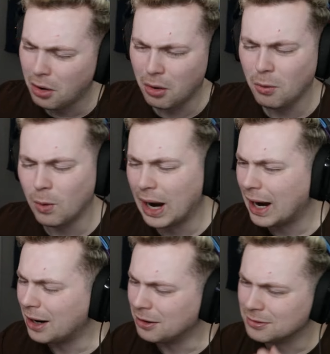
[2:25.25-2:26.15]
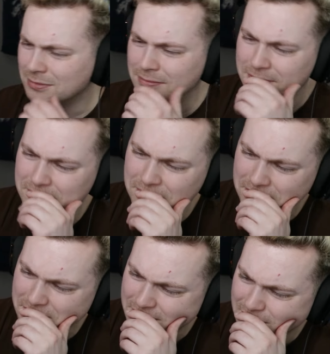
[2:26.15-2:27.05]
Oh wow.
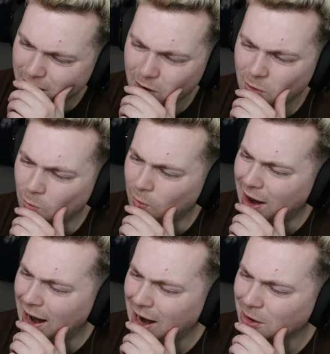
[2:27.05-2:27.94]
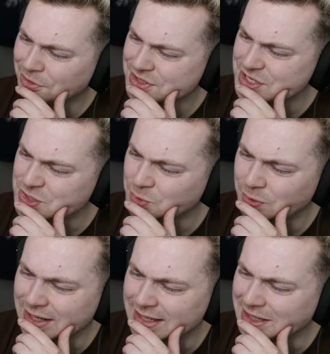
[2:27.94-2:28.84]
Oh wow, this is
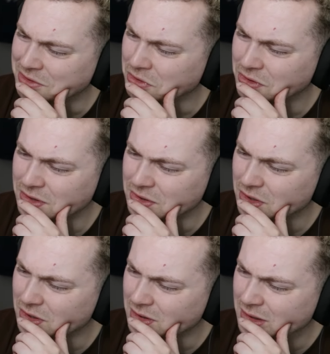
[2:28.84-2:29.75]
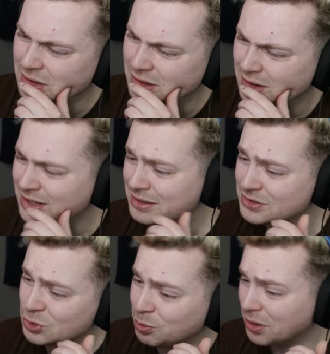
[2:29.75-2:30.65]
really good, y'all.
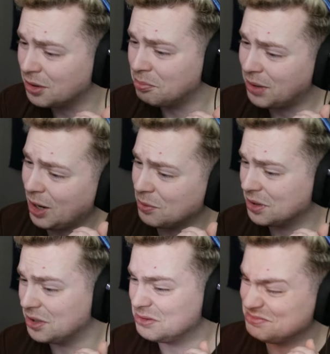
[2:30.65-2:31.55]
Super power.